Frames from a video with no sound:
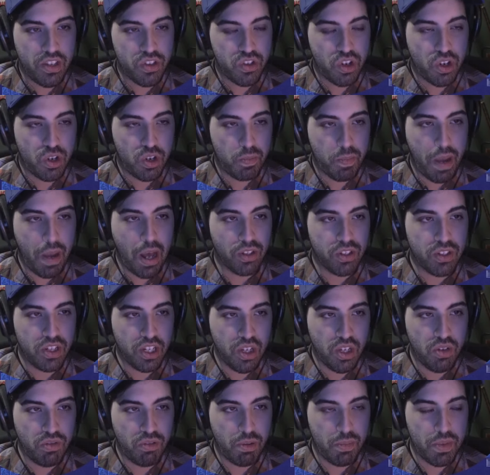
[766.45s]
are pelting
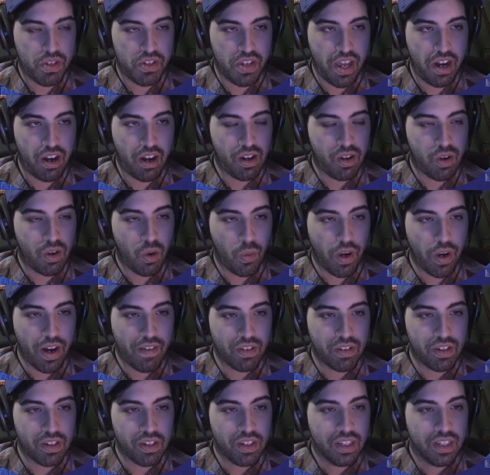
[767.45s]
you from the center or
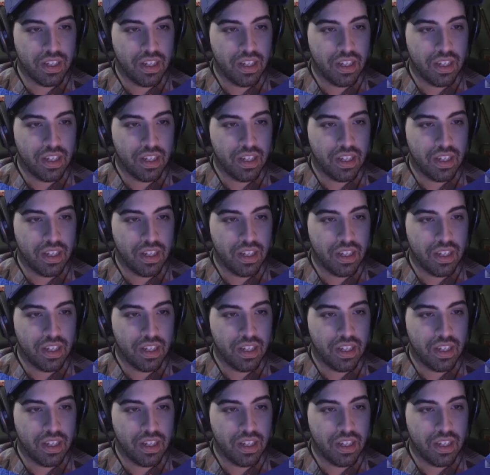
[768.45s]
whatever.